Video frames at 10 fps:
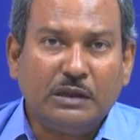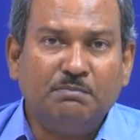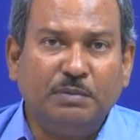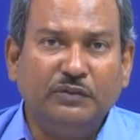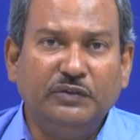
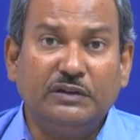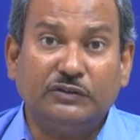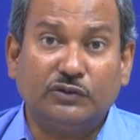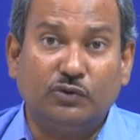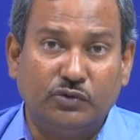
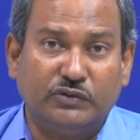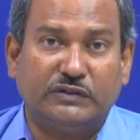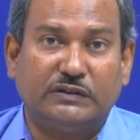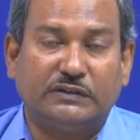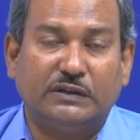previous
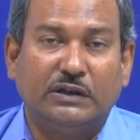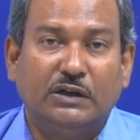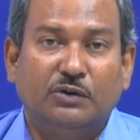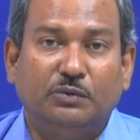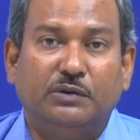courses,
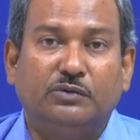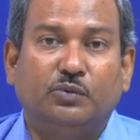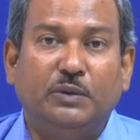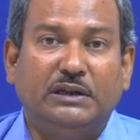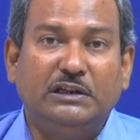we would
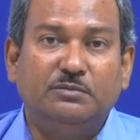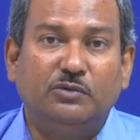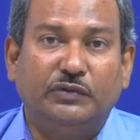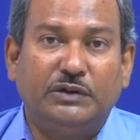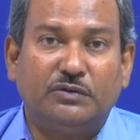quickly
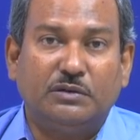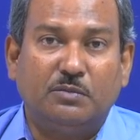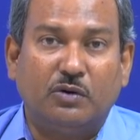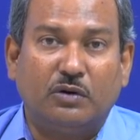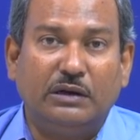move into the
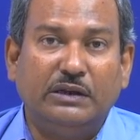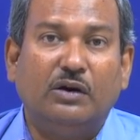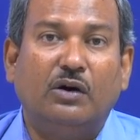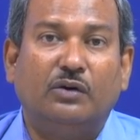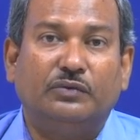modeling
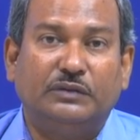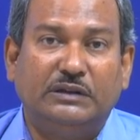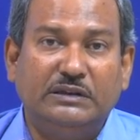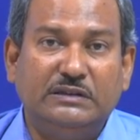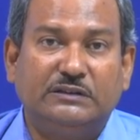of
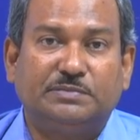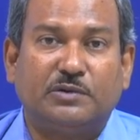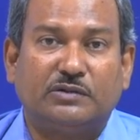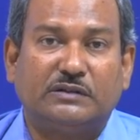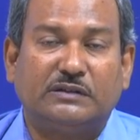these
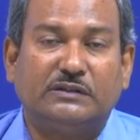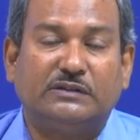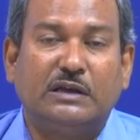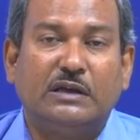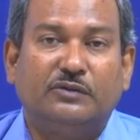processes
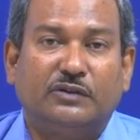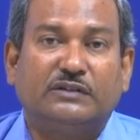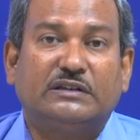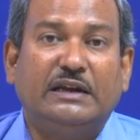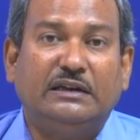for
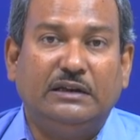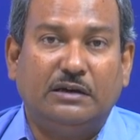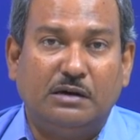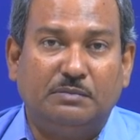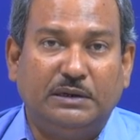slightly
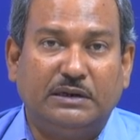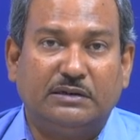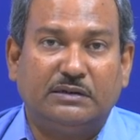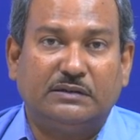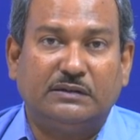
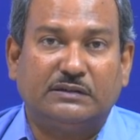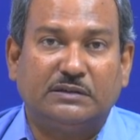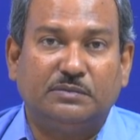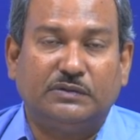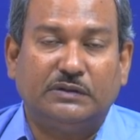complicated
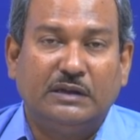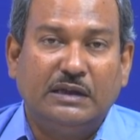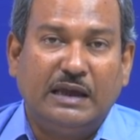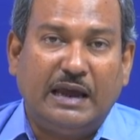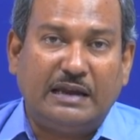systems,
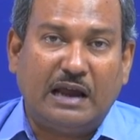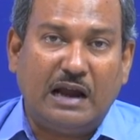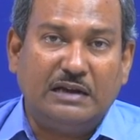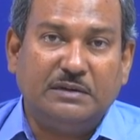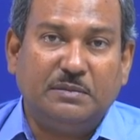and
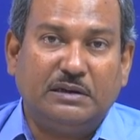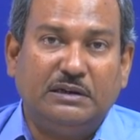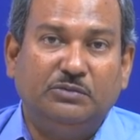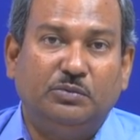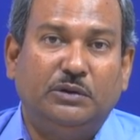
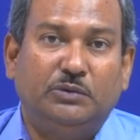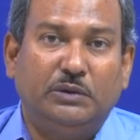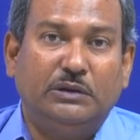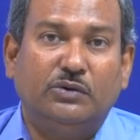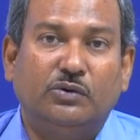ultimately we
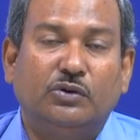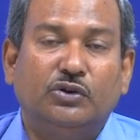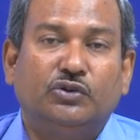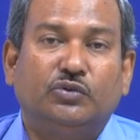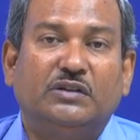will go
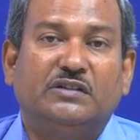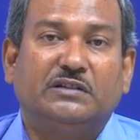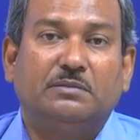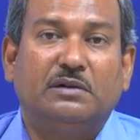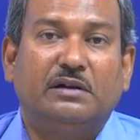to the
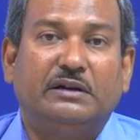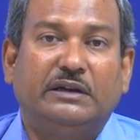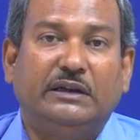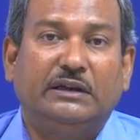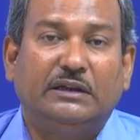
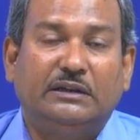similarity,